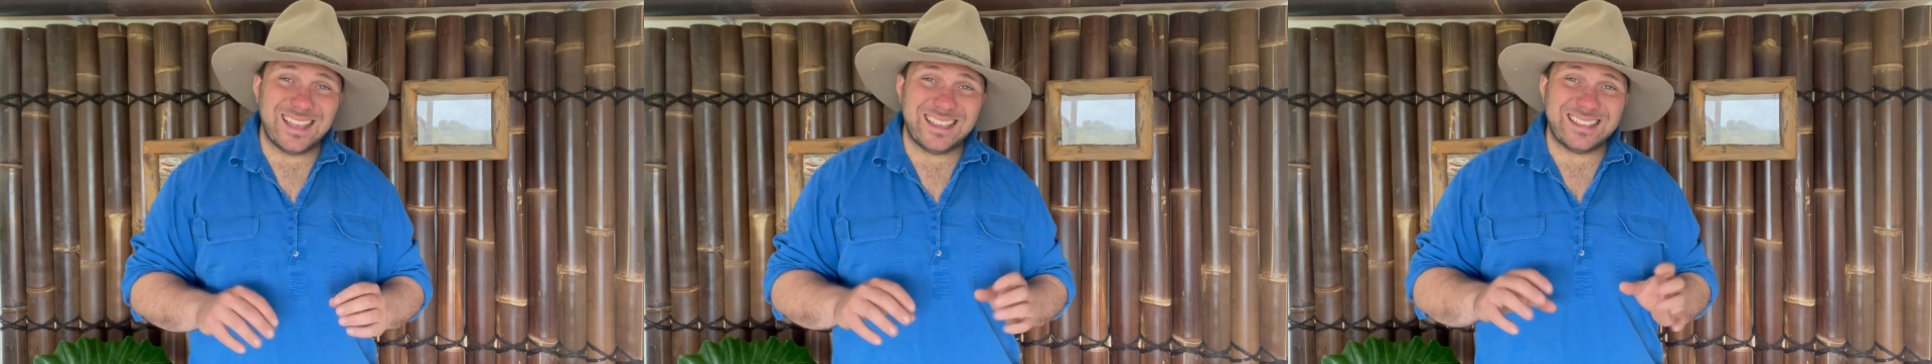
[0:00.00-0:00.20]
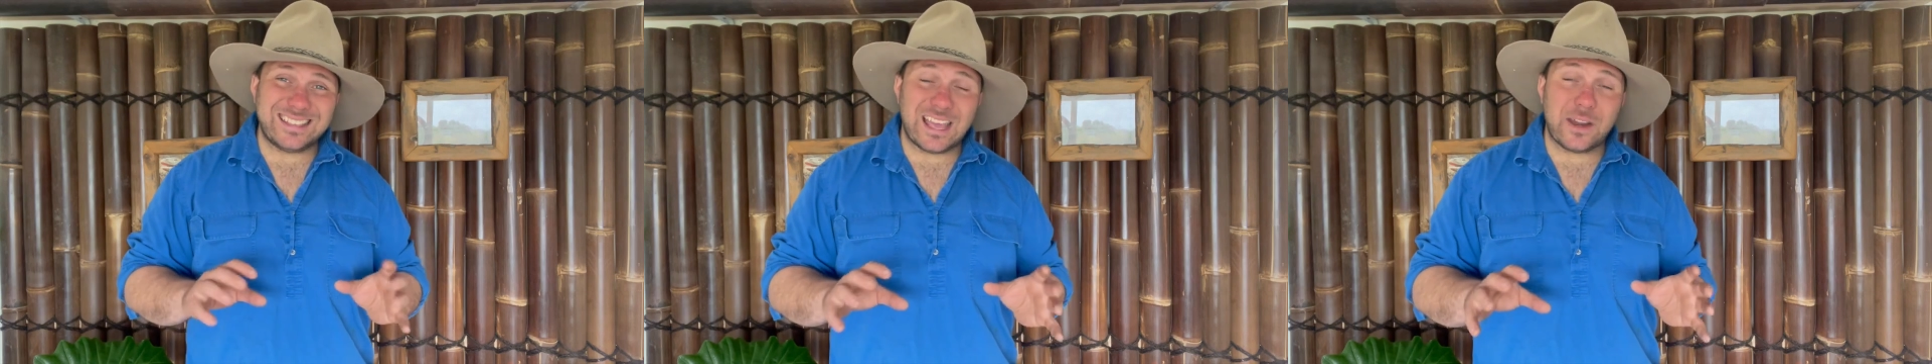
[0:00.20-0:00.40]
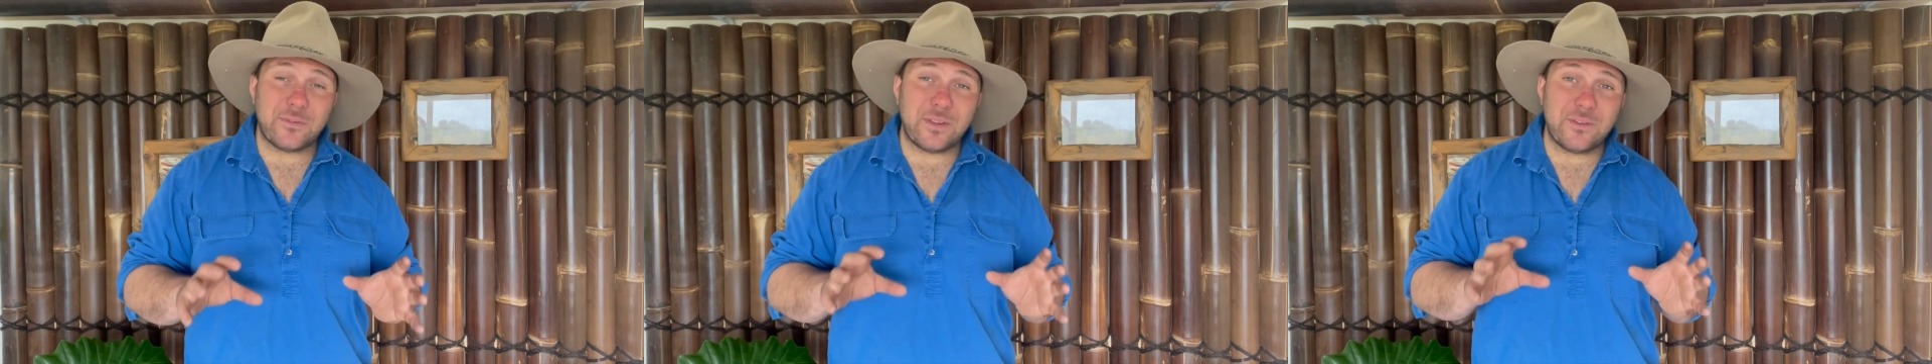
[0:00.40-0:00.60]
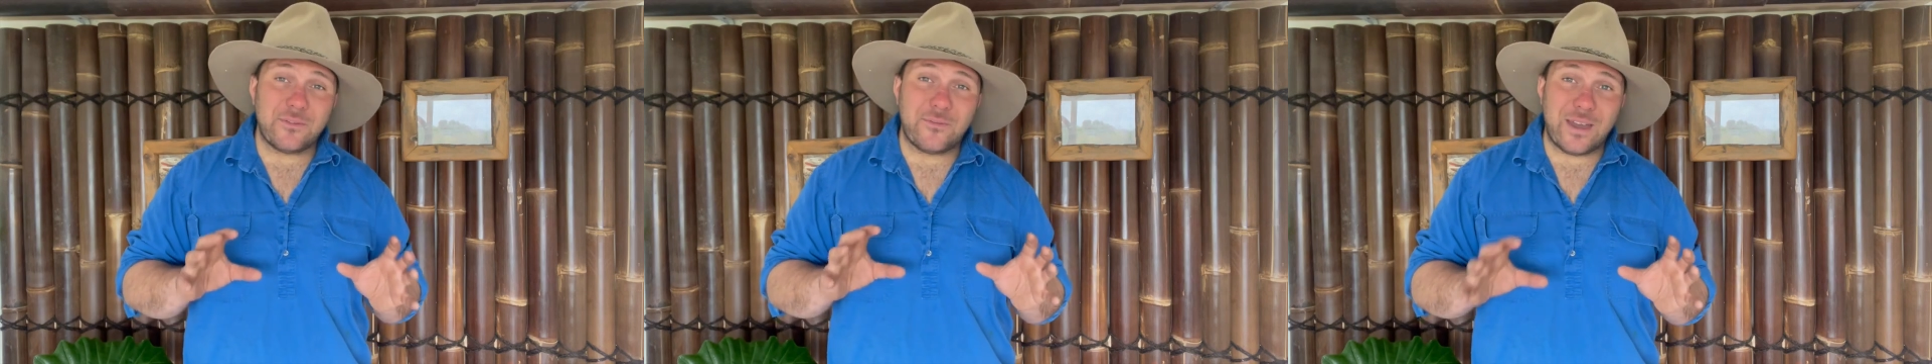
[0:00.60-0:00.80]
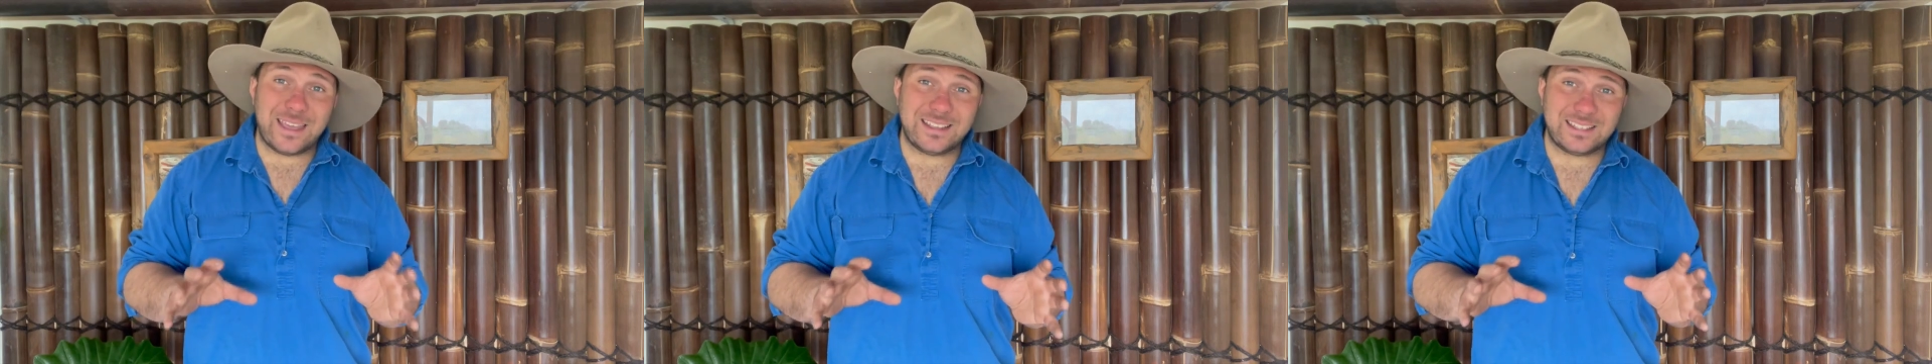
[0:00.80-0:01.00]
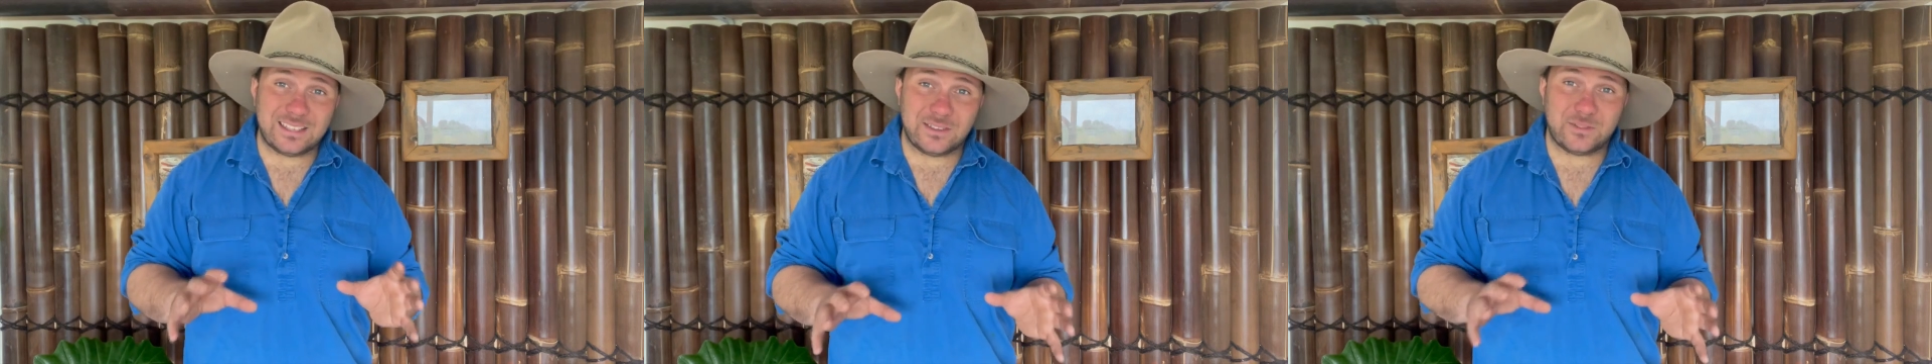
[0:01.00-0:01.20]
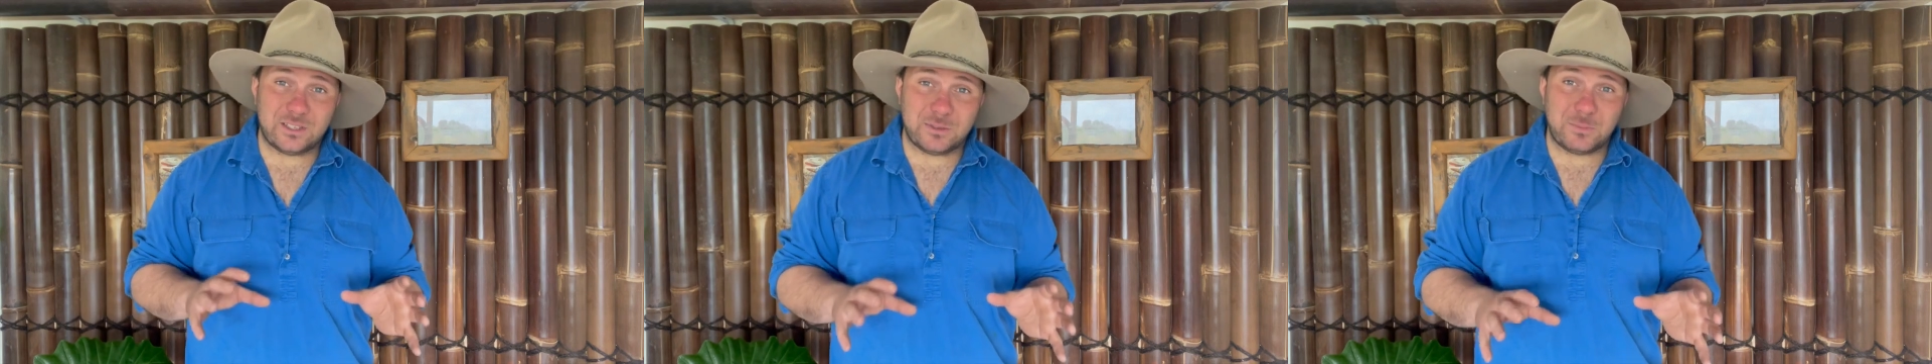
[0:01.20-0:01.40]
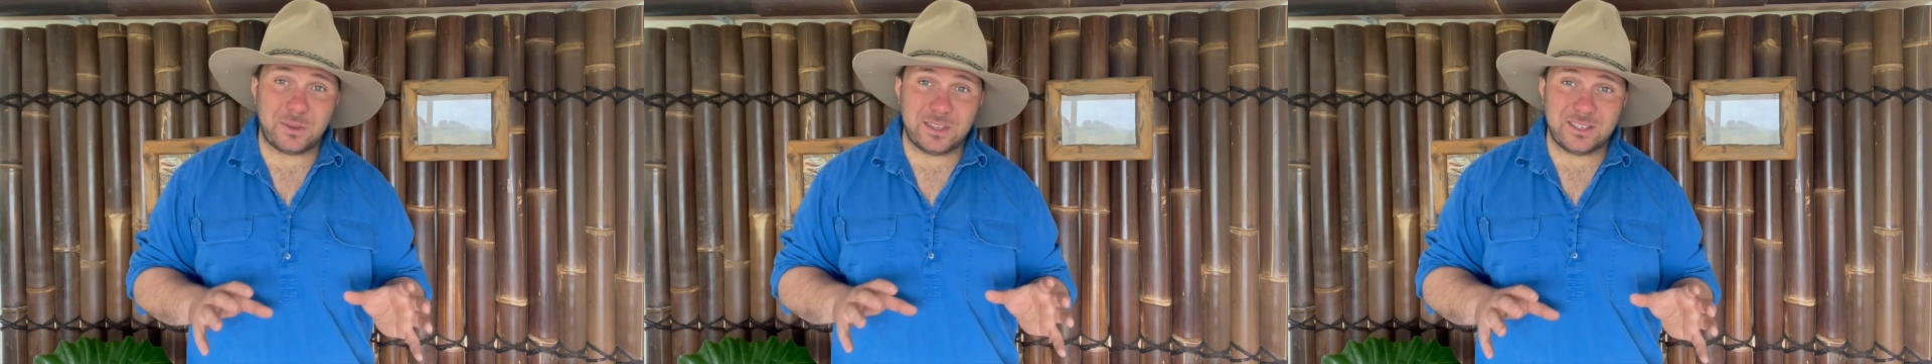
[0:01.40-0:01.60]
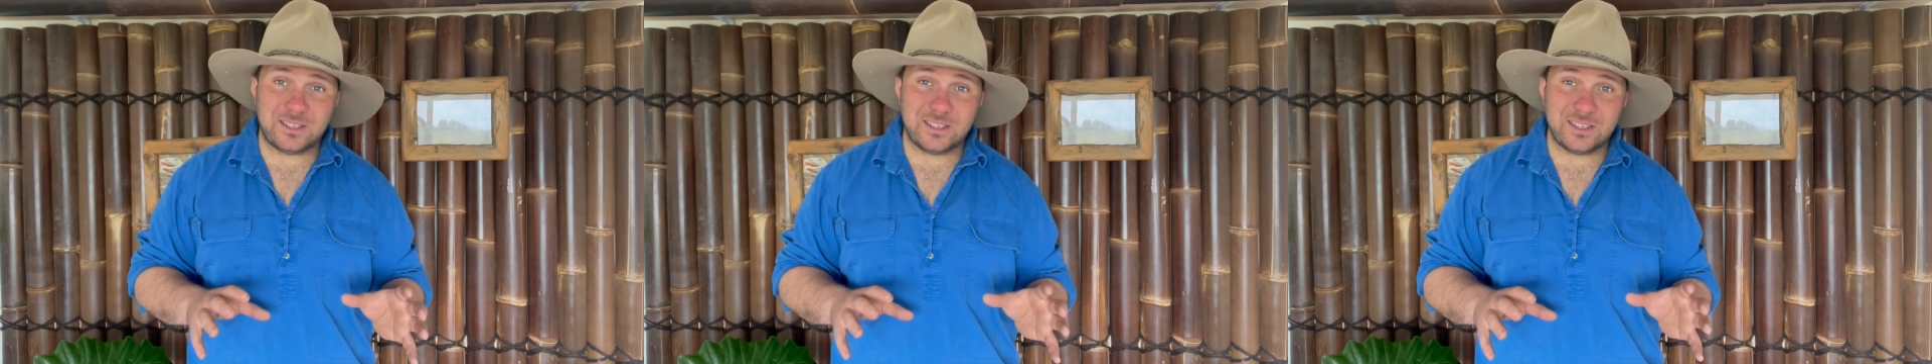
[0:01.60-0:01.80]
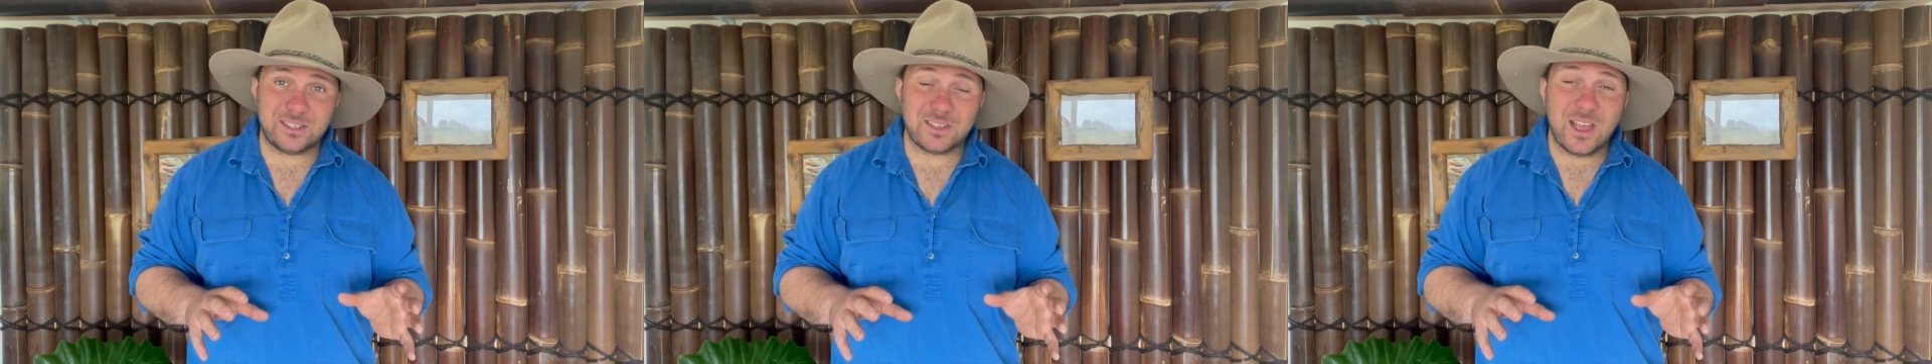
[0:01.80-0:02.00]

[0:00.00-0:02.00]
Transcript: is that of invasive species.